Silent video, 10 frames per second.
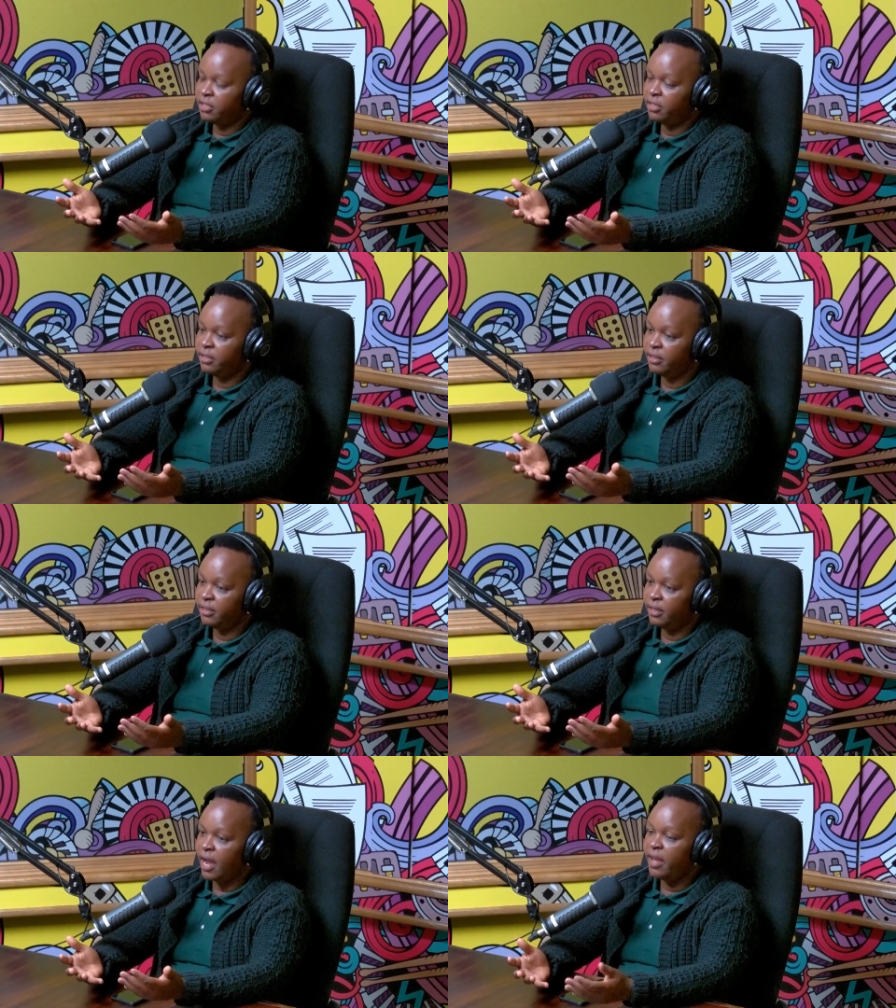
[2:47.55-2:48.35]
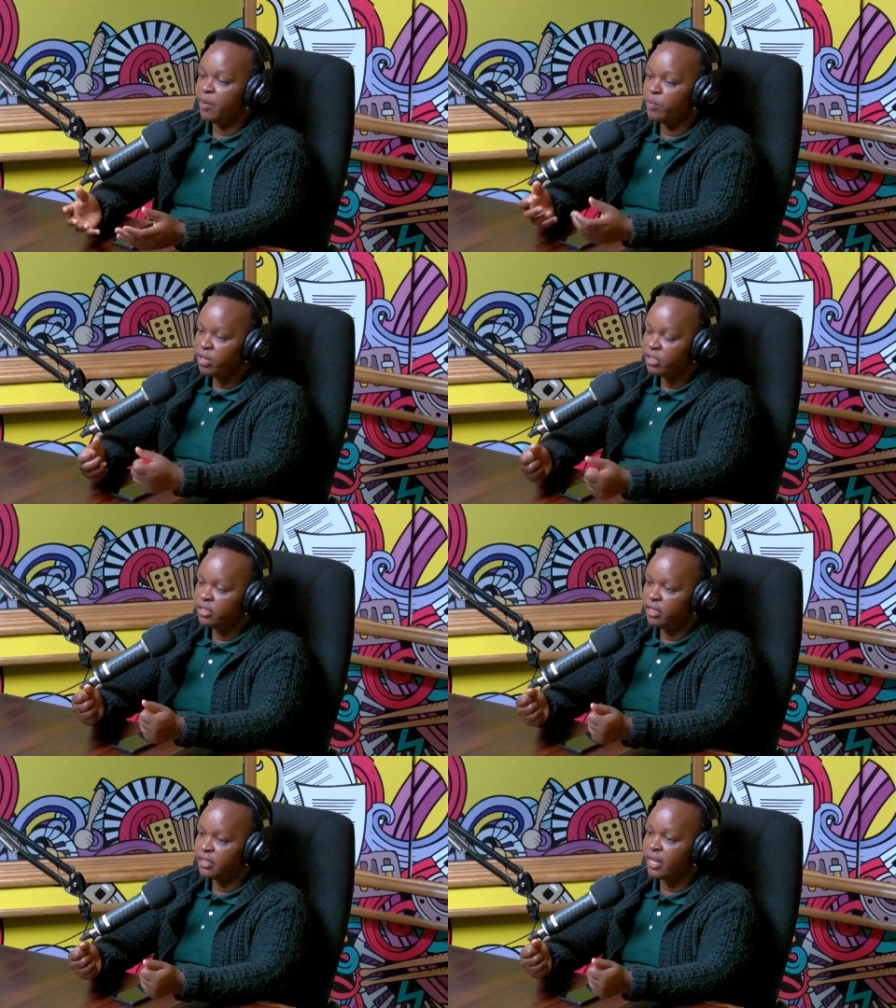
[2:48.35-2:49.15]
Mm. I
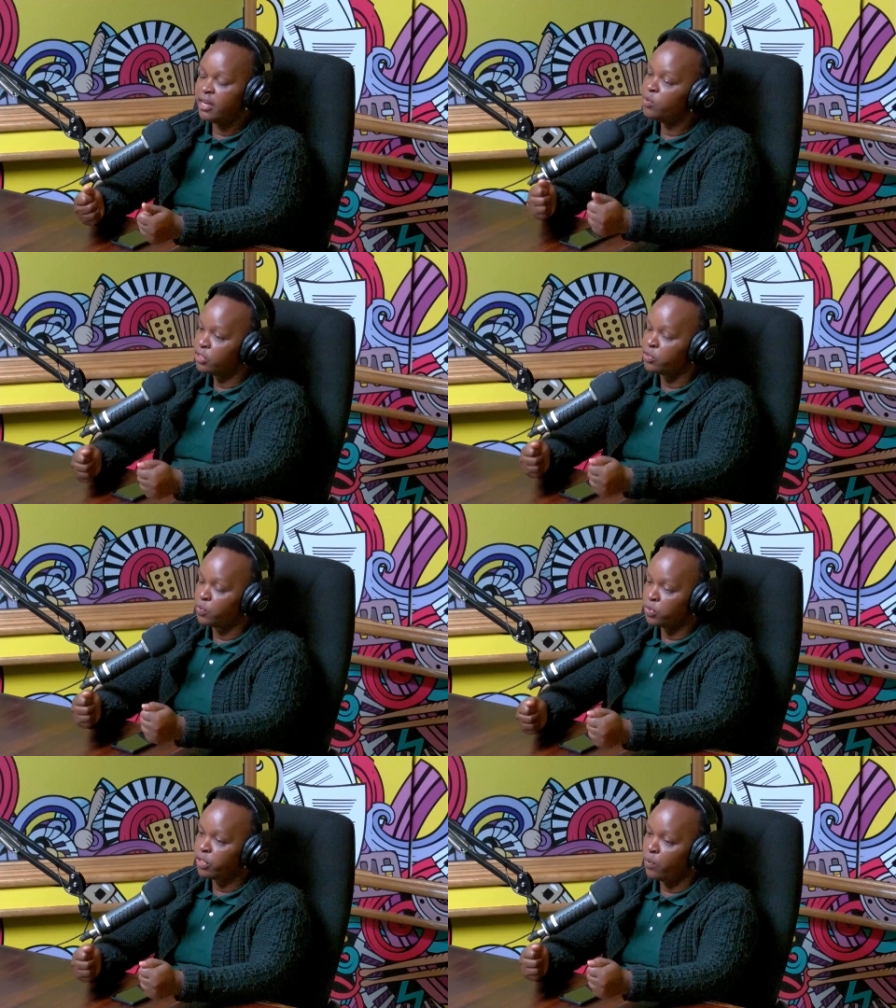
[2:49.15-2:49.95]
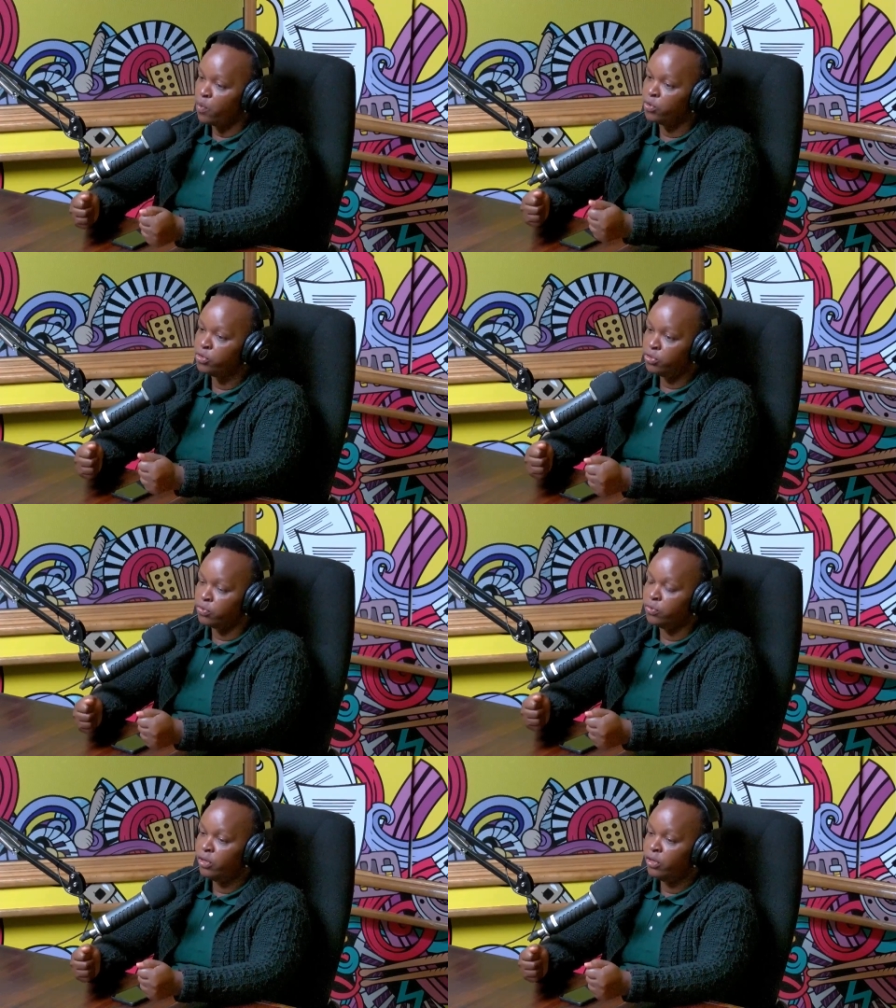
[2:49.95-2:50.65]
embraced it. I knew this is what I want to do.